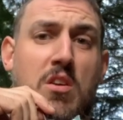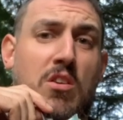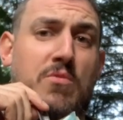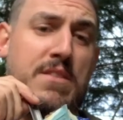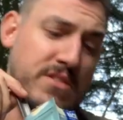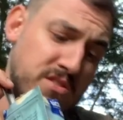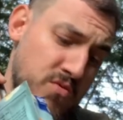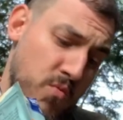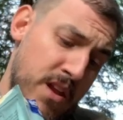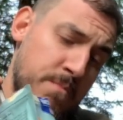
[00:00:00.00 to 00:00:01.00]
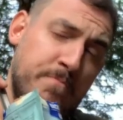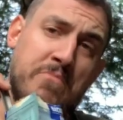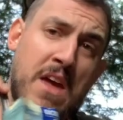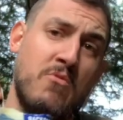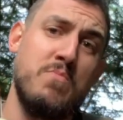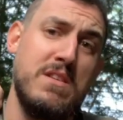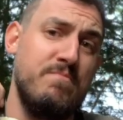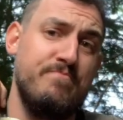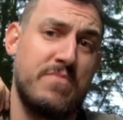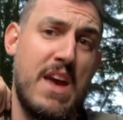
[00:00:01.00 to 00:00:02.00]
all around, this is a win. I would be
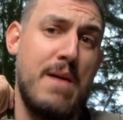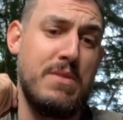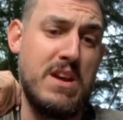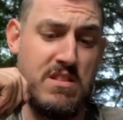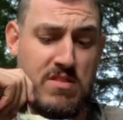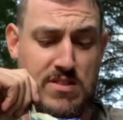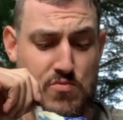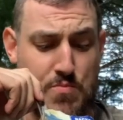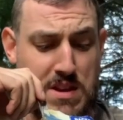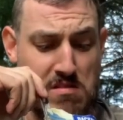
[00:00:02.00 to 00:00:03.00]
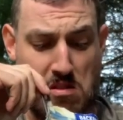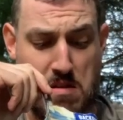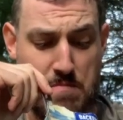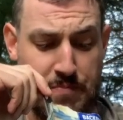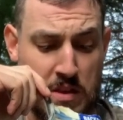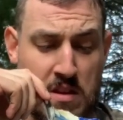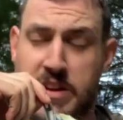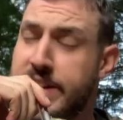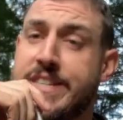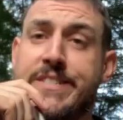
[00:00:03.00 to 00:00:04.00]
happy eating this repeatedly.
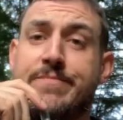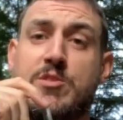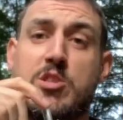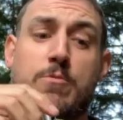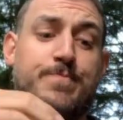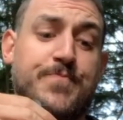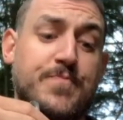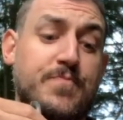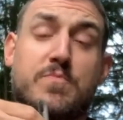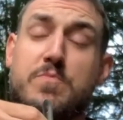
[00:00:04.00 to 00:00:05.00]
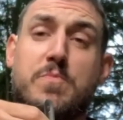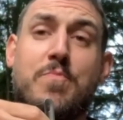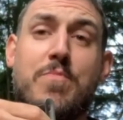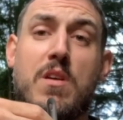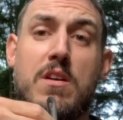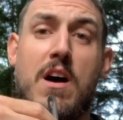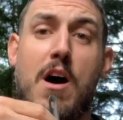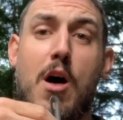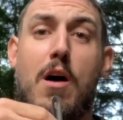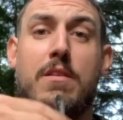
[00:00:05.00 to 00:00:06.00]
So,
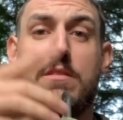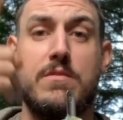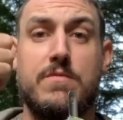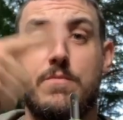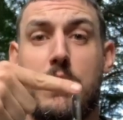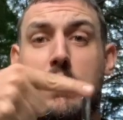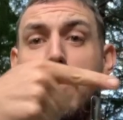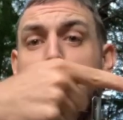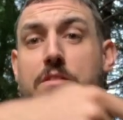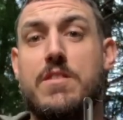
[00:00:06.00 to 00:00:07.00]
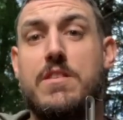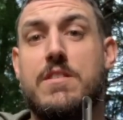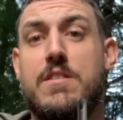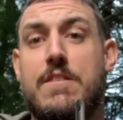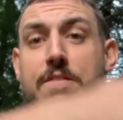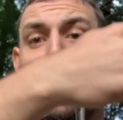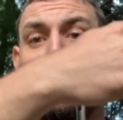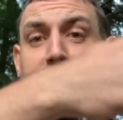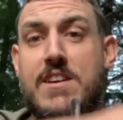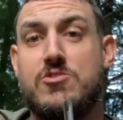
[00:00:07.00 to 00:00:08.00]
uh, all the
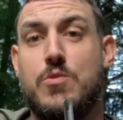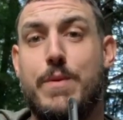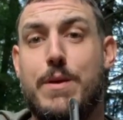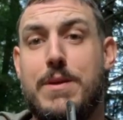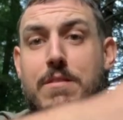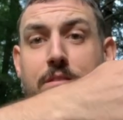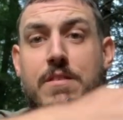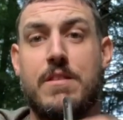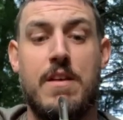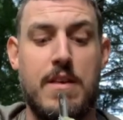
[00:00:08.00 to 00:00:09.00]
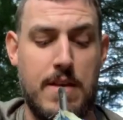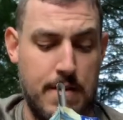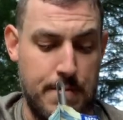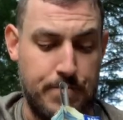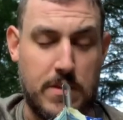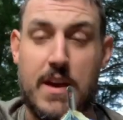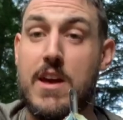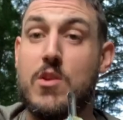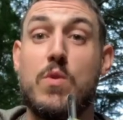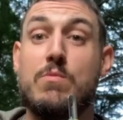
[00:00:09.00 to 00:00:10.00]
final stats should be up here
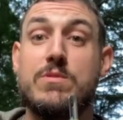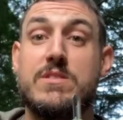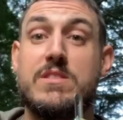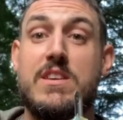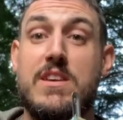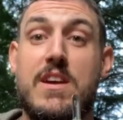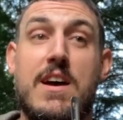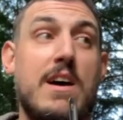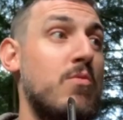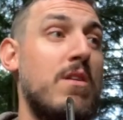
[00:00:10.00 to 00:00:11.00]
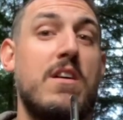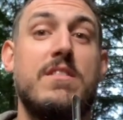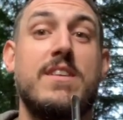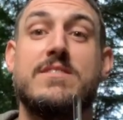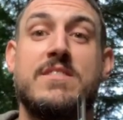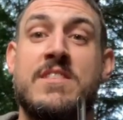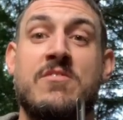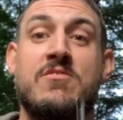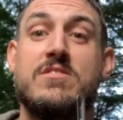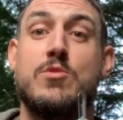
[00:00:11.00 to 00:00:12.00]
and we will see how our next
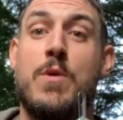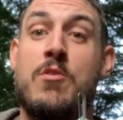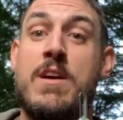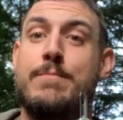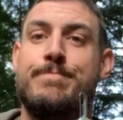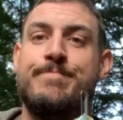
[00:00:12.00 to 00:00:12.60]
contender does tomorrow night.